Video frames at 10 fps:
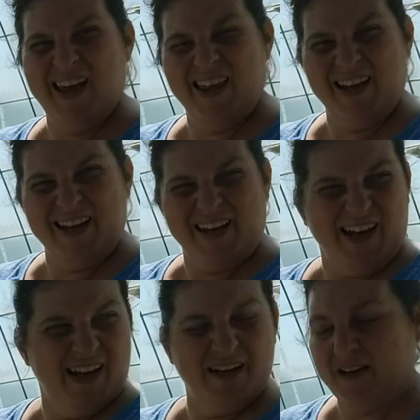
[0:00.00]
I think it
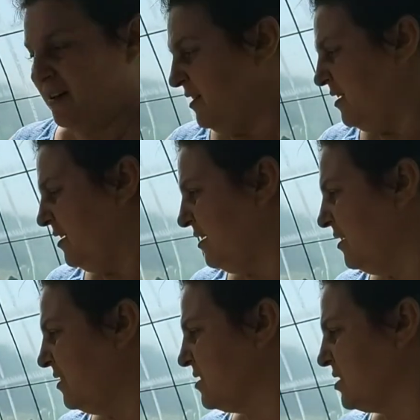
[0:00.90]
kind of
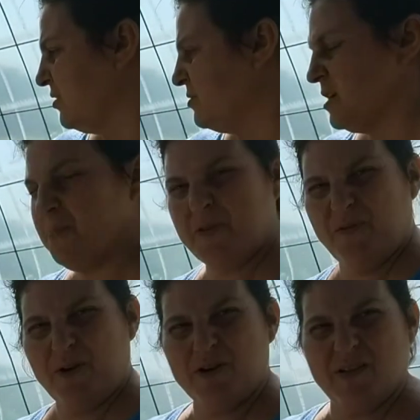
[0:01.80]
screws up the
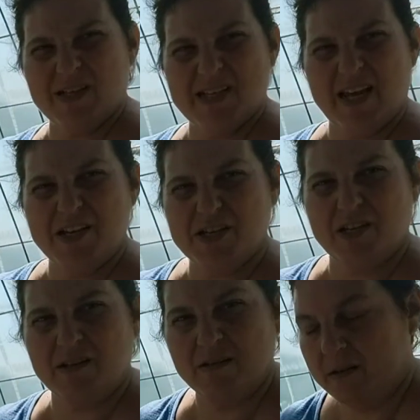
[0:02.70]
fertilization